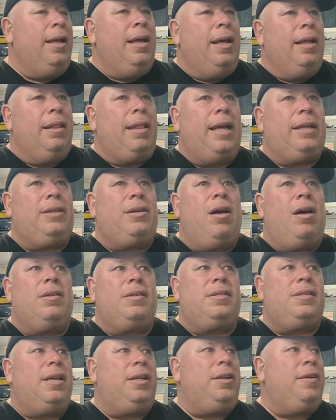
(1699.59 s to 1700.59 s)
Like Dalton
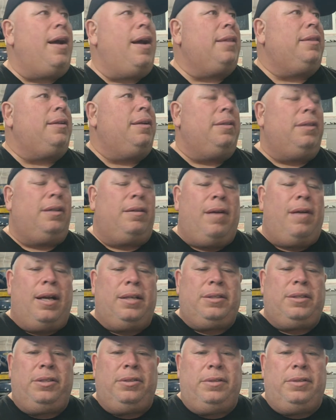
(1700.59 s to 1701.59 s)
said, you're out there in the
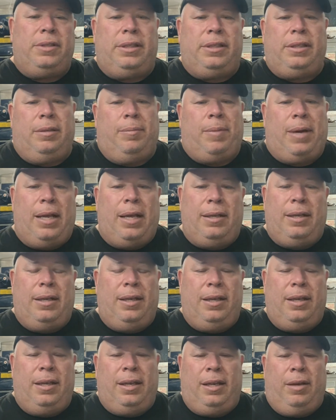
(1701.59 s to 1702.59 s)
garage doing it. You might
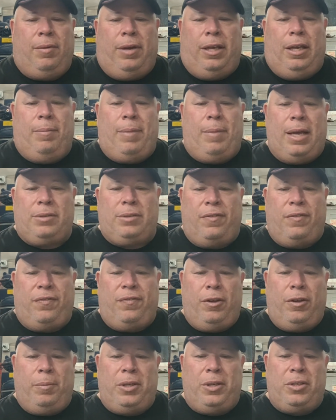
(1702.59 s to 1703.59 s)
as well
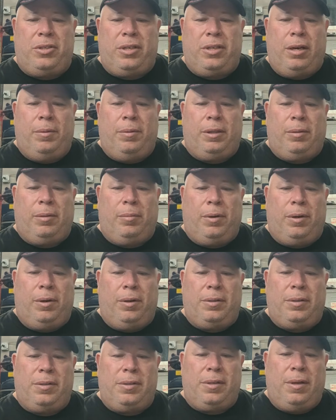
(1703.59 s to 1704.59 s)
film it and share it with the world.